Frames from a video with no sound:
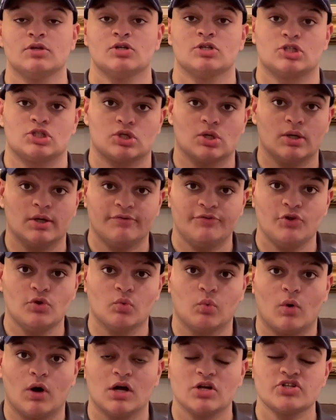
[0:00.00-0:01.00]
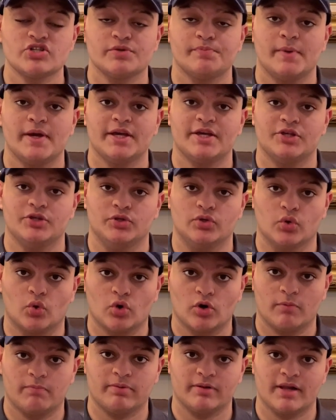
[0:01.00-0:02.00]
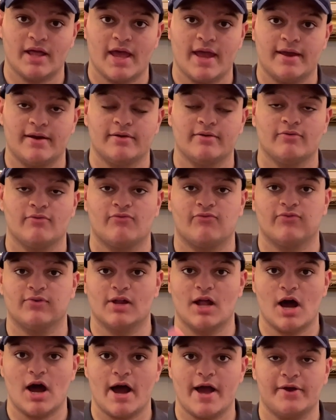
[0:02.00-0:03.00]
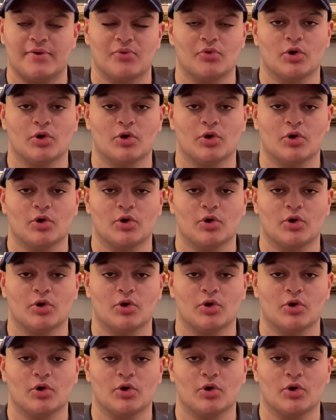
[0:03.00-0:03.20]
So if you want to make your plane fly